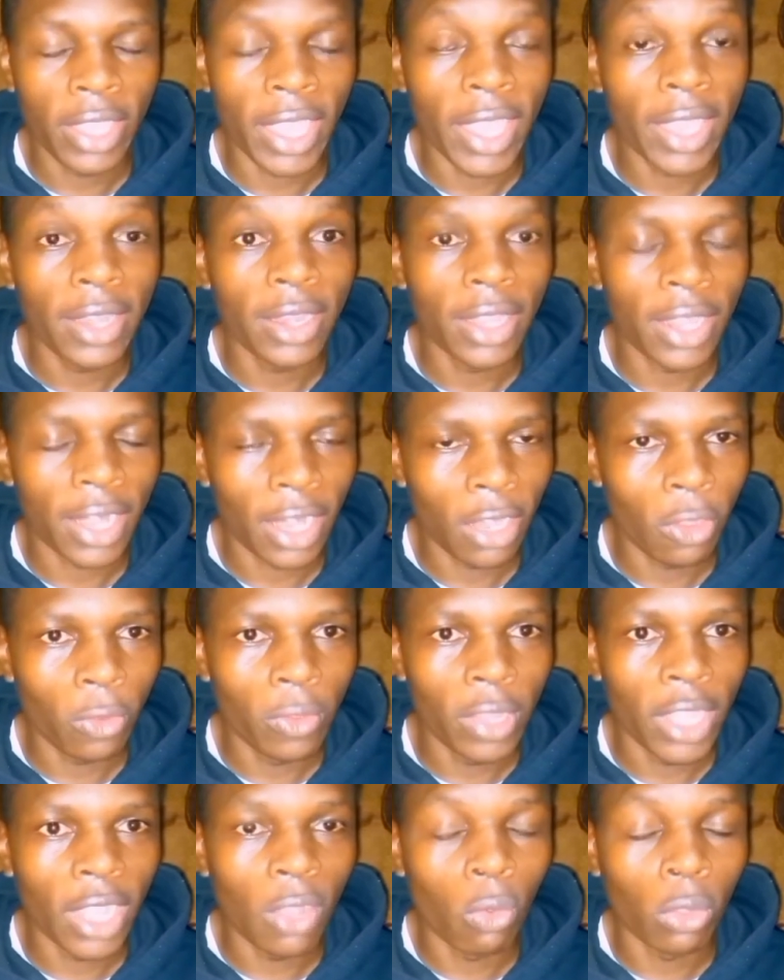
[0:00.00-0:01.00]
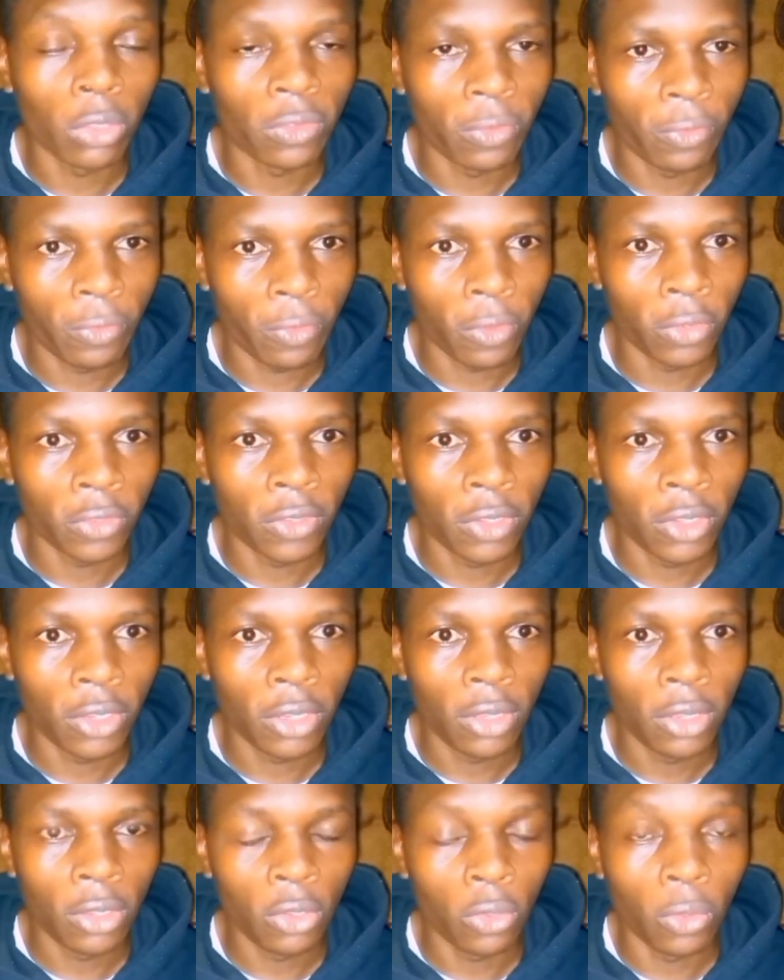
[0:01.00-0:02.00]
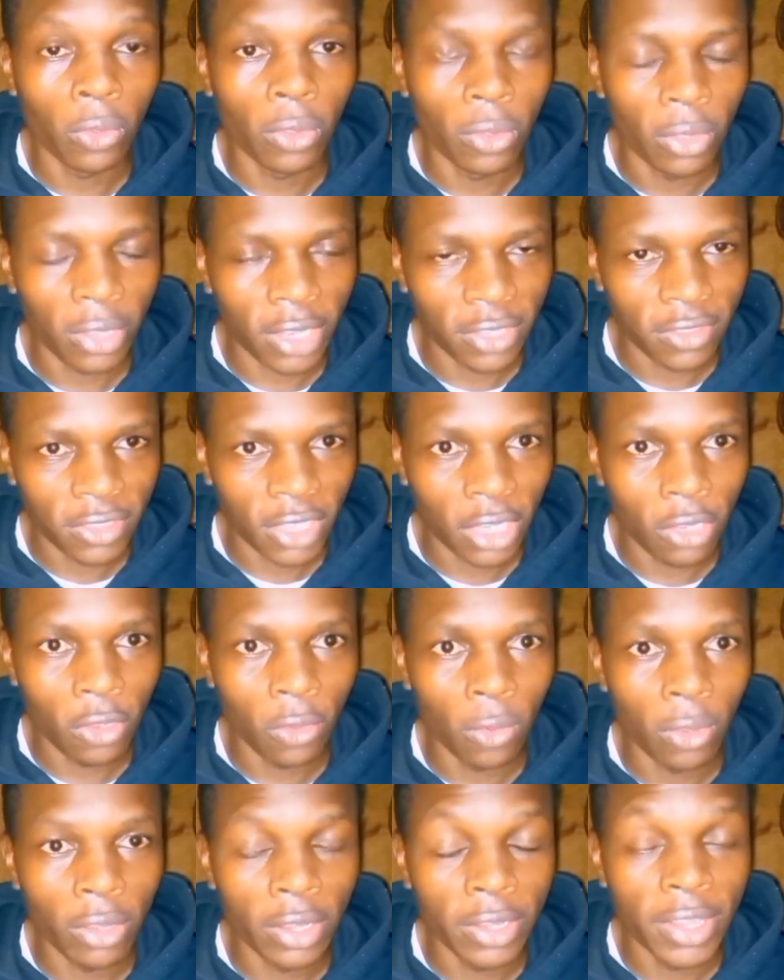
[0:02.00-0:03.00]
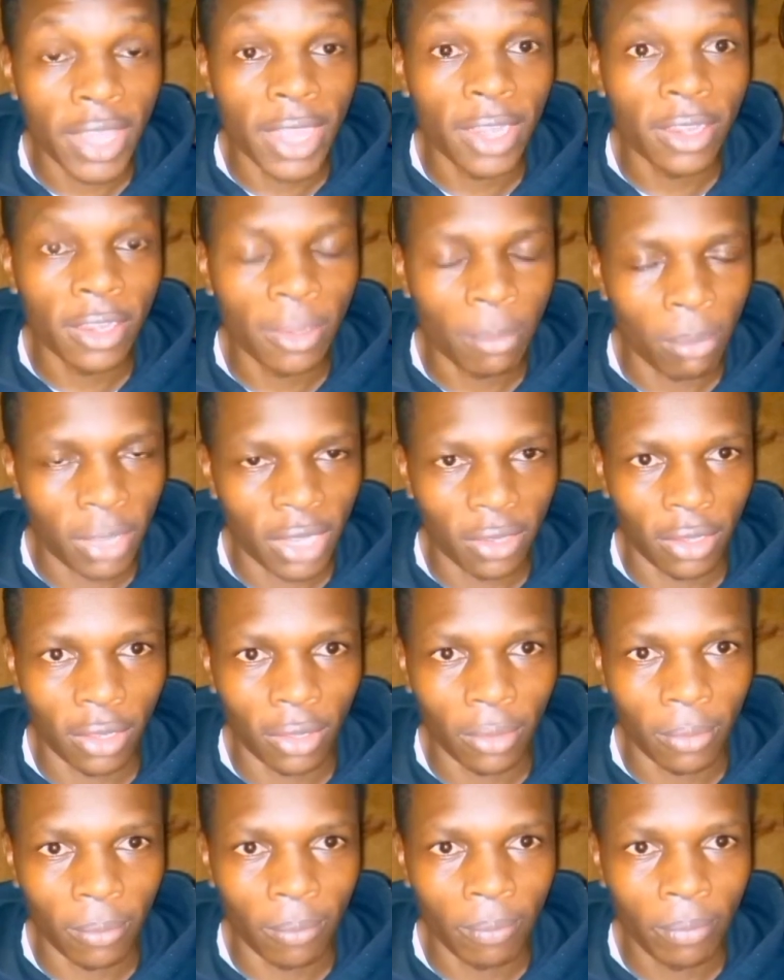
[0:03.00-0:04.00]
and Raila Odinga was forced to reschedule that meeting.